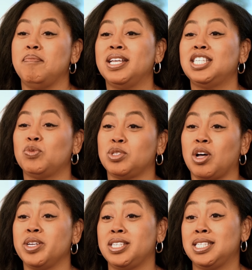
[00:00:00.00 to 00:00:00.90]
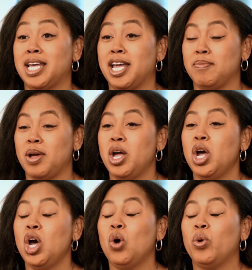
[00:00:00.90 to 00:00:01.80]
the message was always the same.
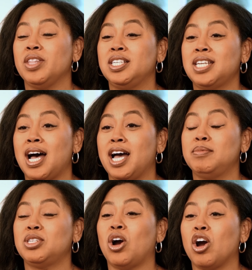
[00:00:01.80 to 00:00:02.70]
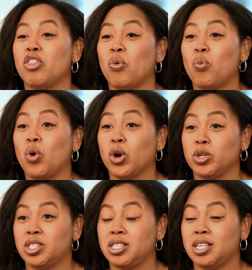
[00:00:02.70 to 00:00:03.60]
When the times are the
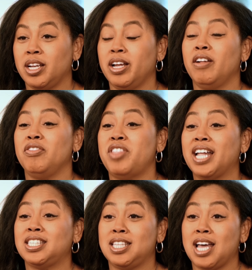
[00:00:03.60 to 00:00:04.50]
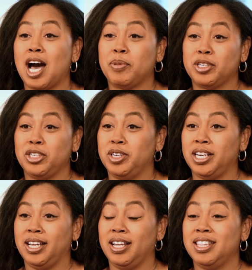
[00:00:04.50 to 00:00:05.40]
worst, that's the
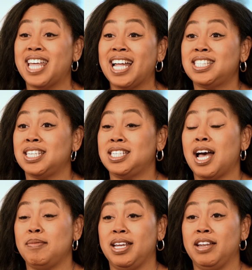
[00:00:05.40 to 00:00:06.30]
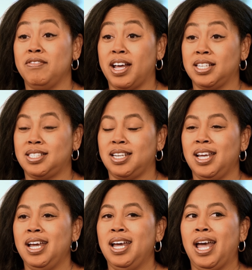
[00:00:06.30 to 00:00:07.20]
opportunity. That's the time to invest.
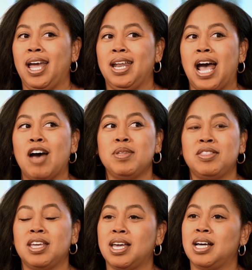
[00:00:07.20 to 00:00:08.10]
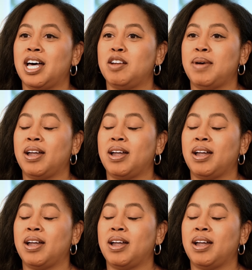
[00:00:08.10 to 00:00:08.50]
And I've been thinking a lot